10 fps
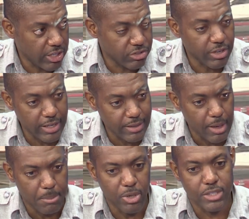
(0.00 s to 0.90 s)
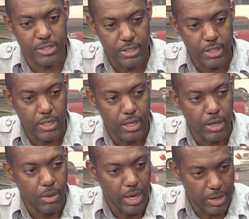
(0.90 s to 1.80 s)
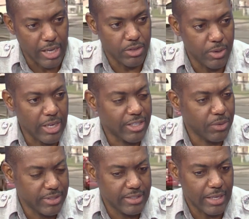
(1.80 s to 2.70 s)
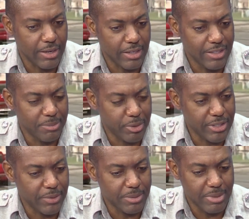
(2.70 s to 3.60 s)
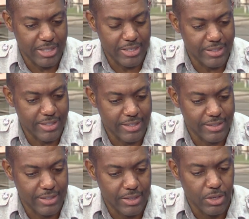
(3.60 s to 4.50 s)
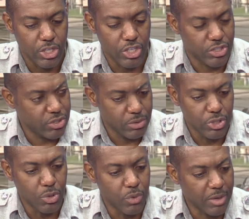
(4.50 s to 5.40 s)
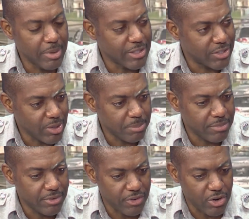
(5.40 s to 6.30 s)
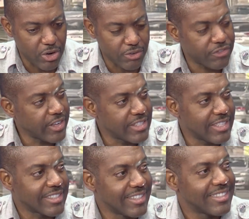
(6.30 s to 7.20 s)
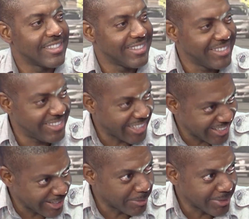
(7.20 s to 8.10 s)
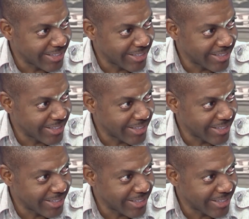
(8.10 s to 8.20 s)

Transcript: And be charged, right? But the point I was making is that, yes, you would have been stopped for offense that is ticketable.